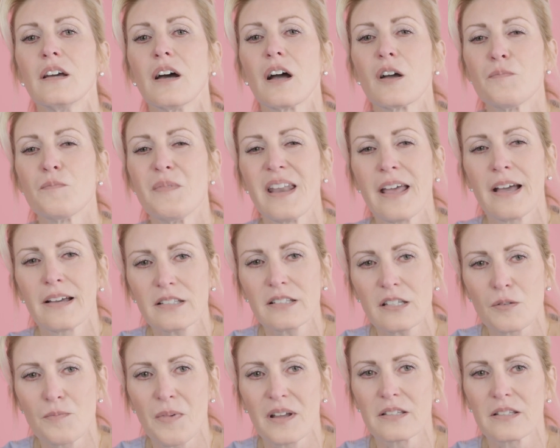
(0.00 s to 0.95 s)
I've been
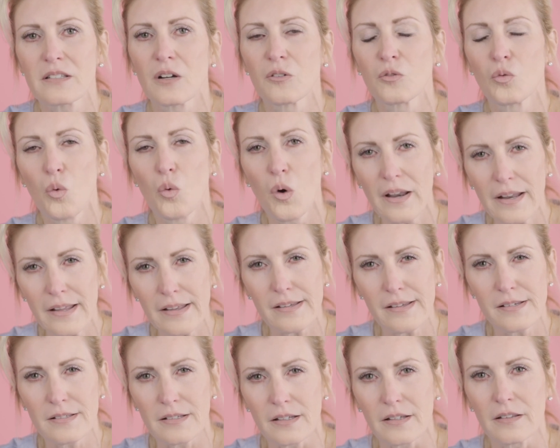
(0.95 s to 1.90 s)
asking myself, what
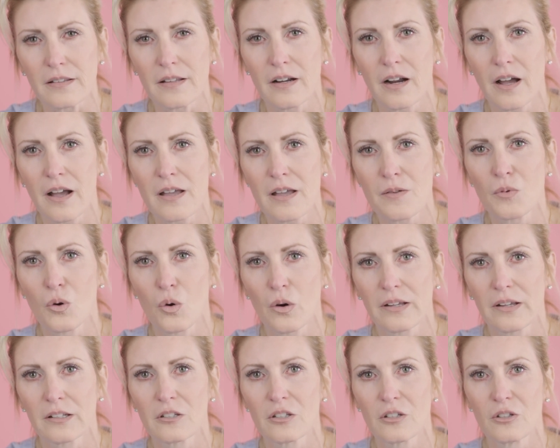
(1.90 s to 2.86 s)
is it that I am
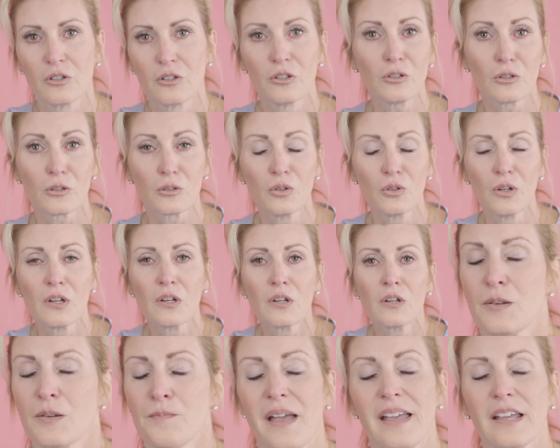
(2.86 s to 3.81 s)
going to do
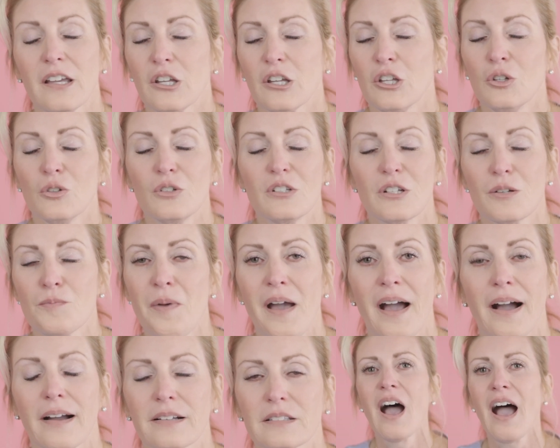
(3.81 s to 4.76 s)
to make a huge
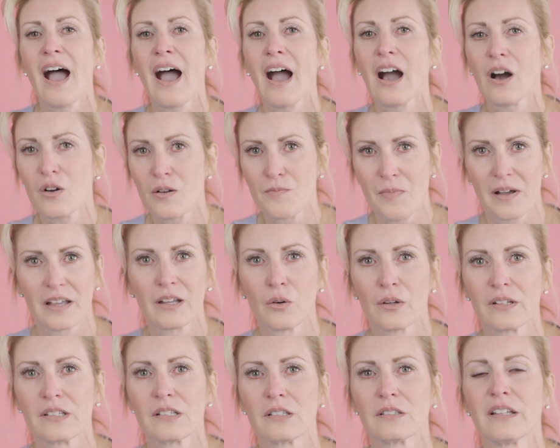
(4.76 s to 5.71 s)
impact? How am I
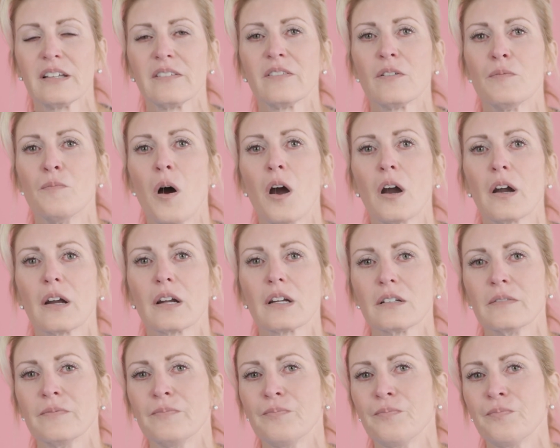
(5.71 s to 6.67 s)
going to leave a mark?
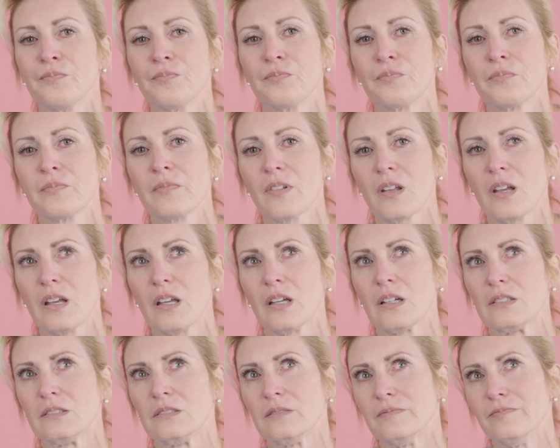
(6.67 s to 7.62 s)

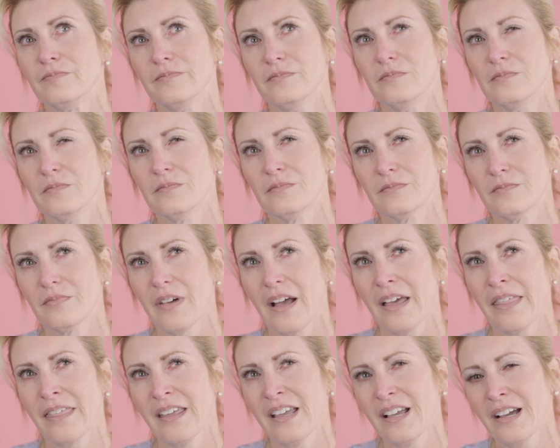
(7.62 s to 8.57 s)
And I
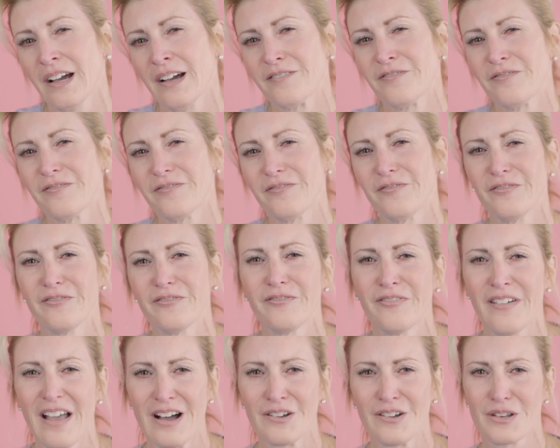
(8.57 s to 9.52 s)
think I've
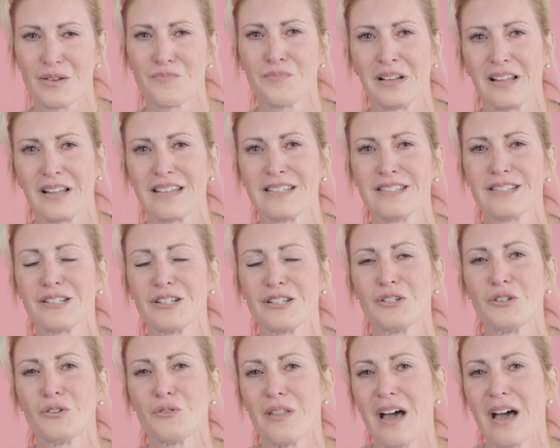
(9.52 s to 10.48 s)
found a place to
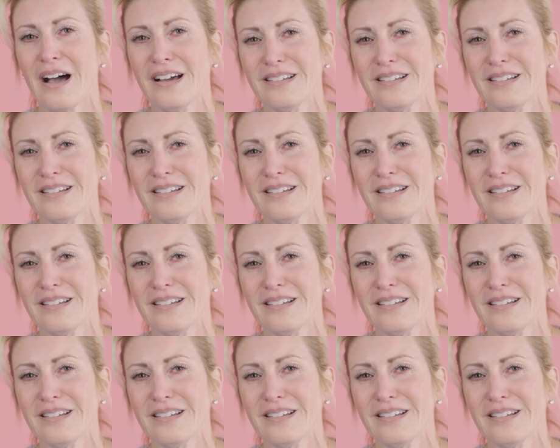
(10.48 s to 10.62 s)
do that.